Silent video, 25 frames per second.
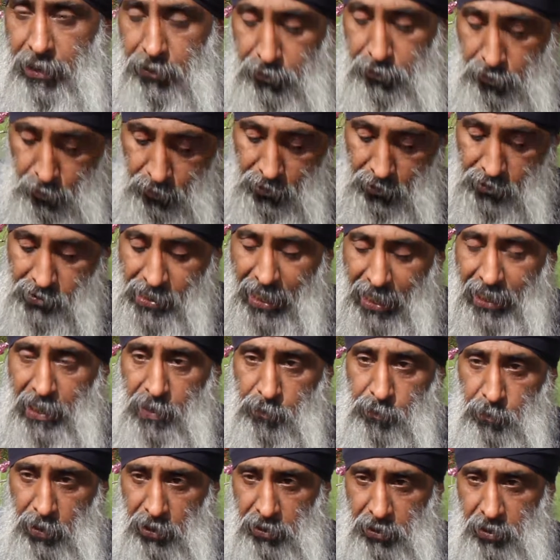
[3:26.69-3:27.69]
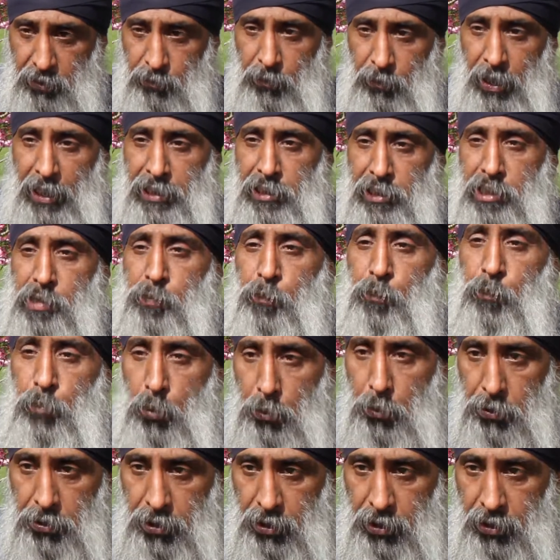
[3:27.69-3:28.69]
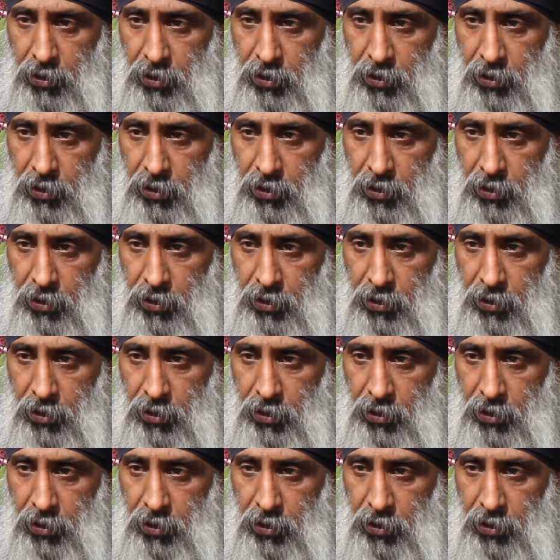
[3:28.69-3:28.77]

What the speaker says: So the second part of the mind is buddh,